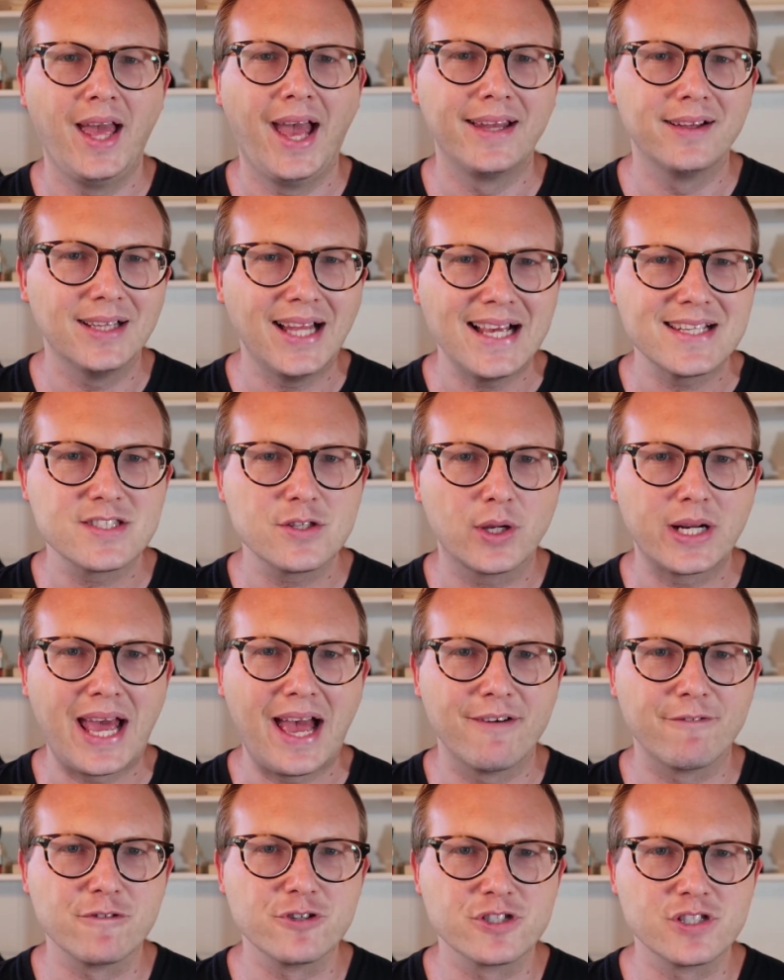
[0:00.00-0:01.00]
And the last thought I
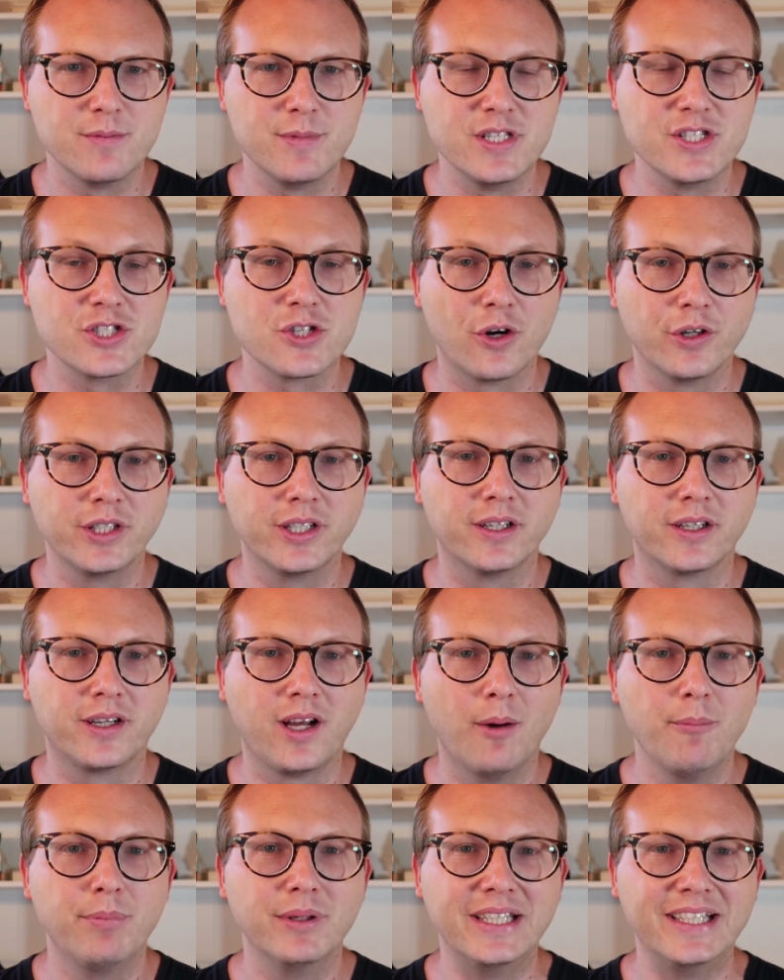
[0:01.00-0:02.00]
have for somebody starting a
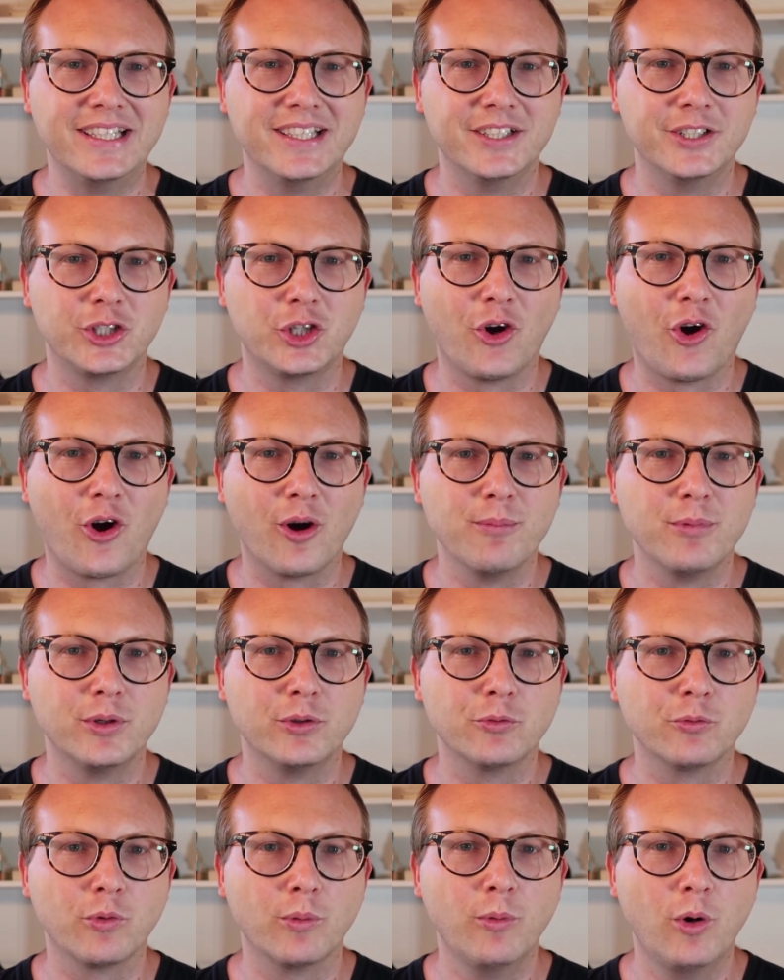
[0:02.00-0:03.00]
company in
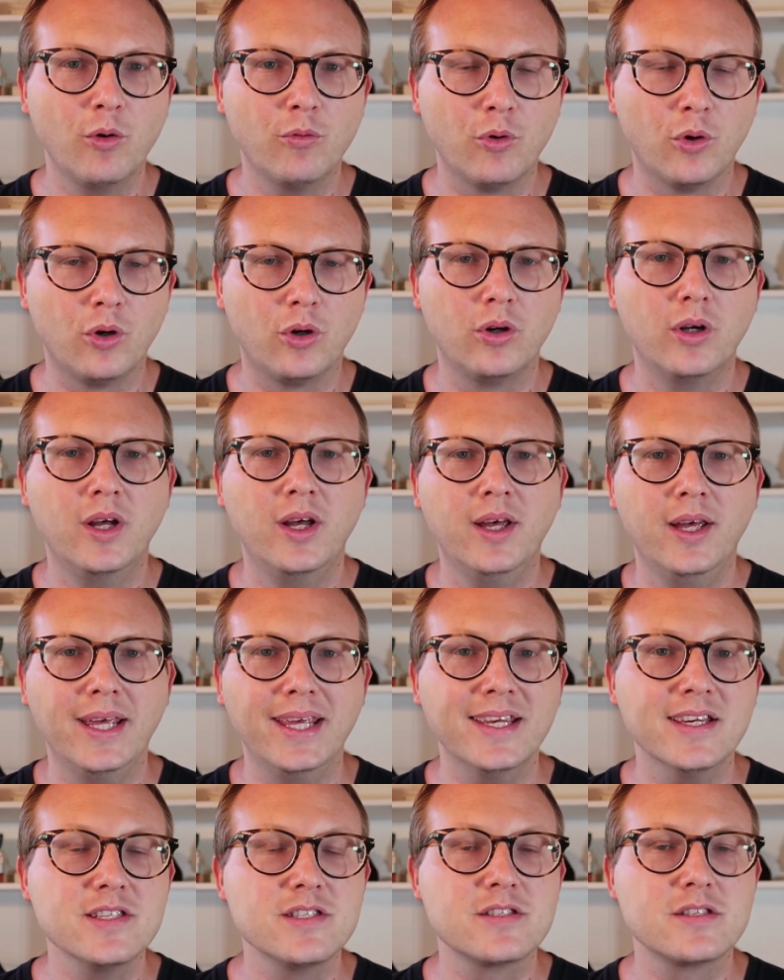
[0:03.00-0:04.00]
carbon removal
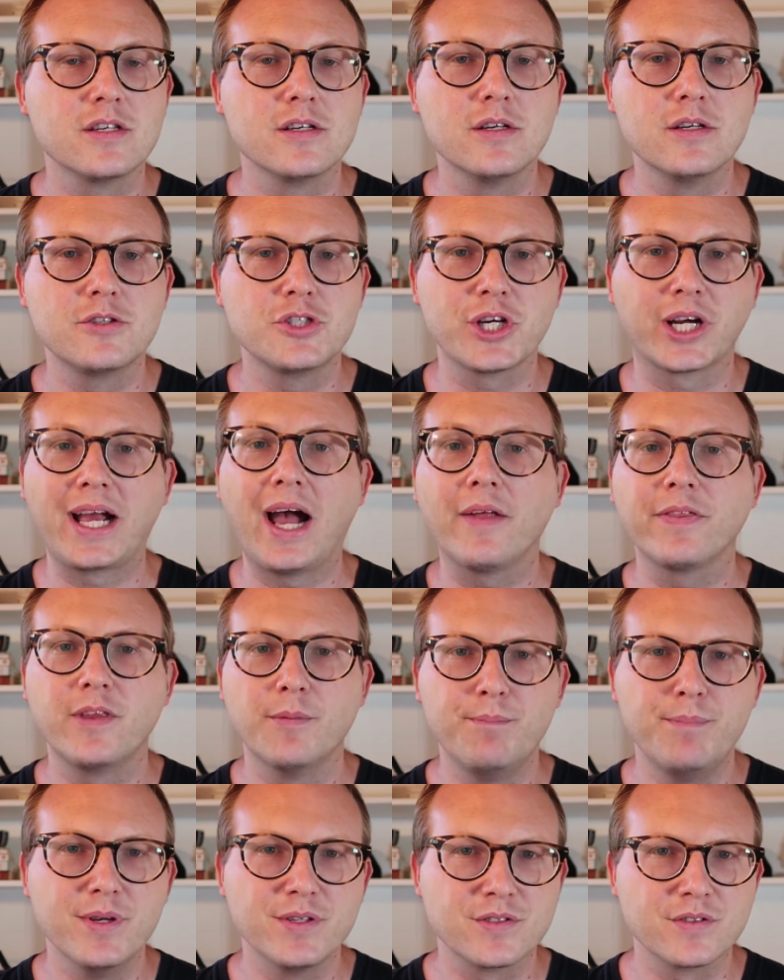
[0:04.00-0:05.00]
is to check out
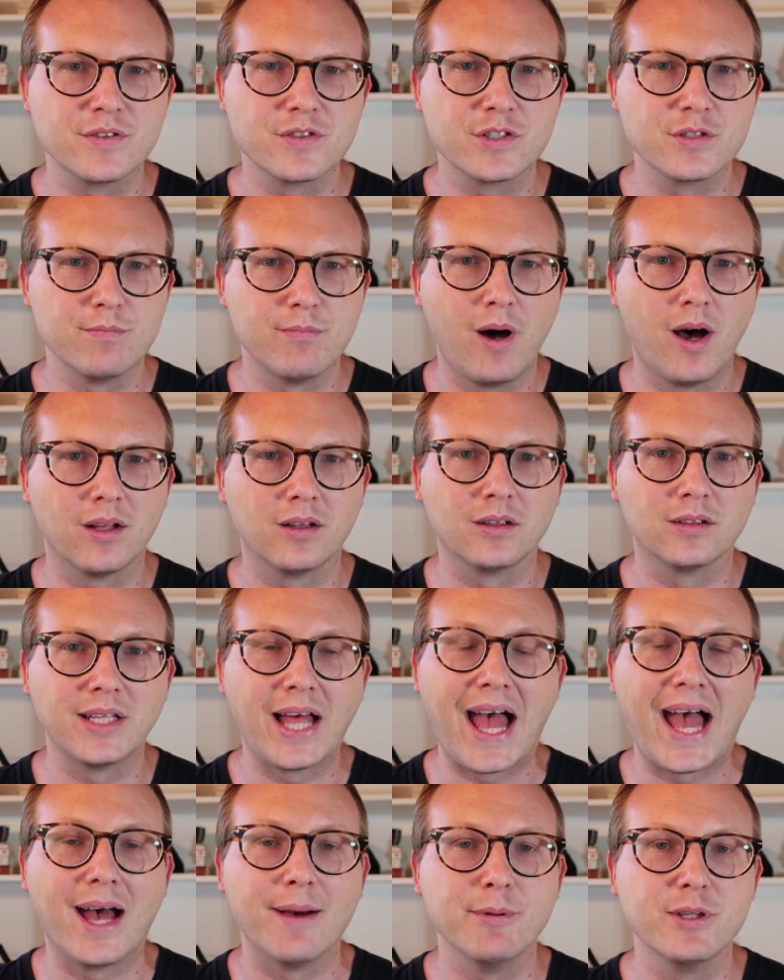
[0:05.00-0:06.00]
the Business Model
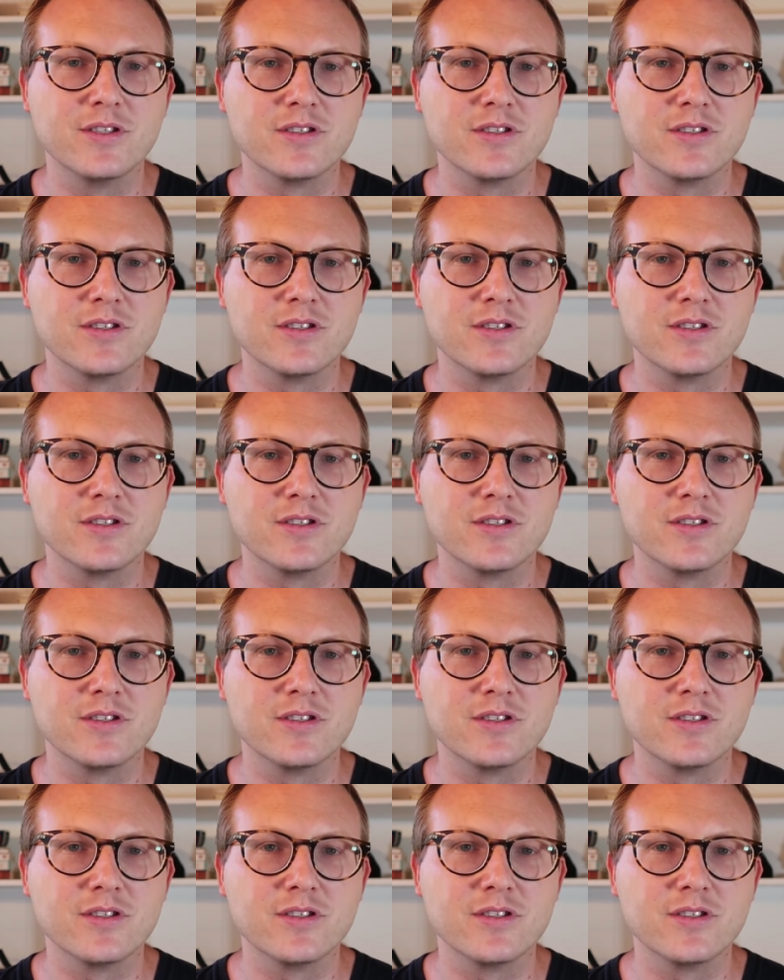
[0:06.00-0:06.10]
Lab.